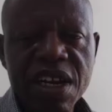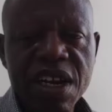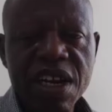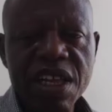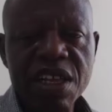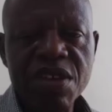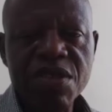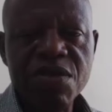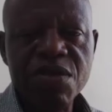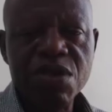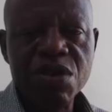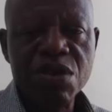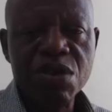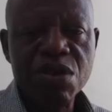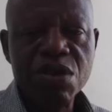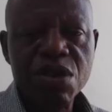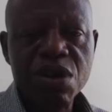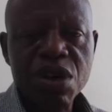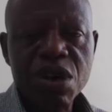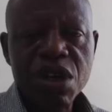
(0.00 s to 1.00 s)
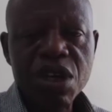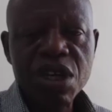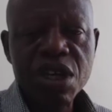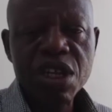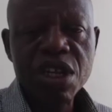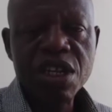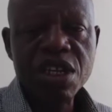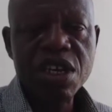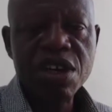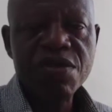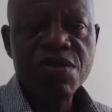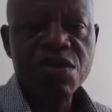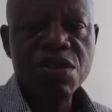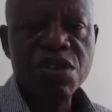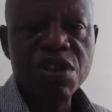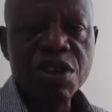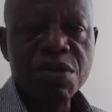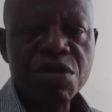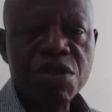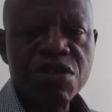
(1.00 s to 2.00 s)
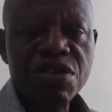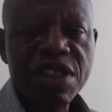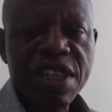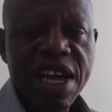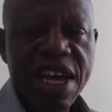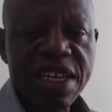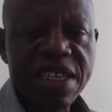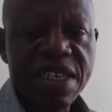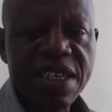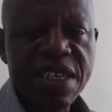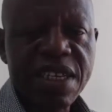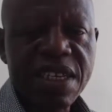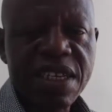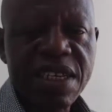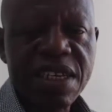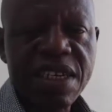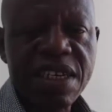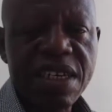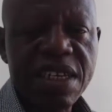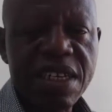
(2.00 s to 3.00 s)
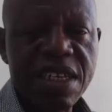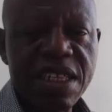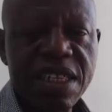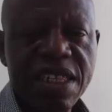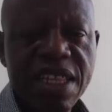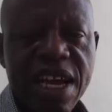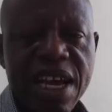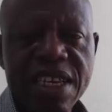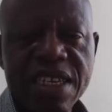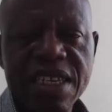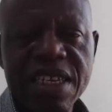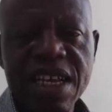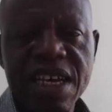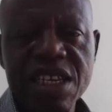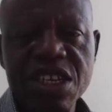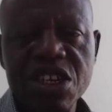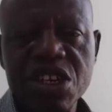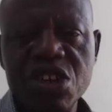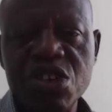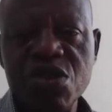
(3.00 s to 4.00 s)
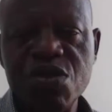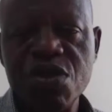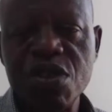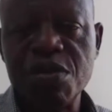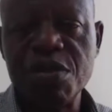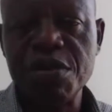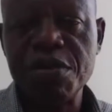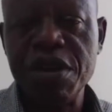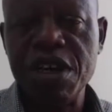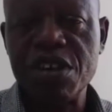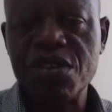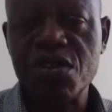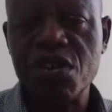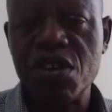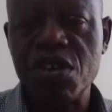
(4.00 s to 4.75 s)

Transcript: naira, if you therefore remove tax, the tax that is due for payment is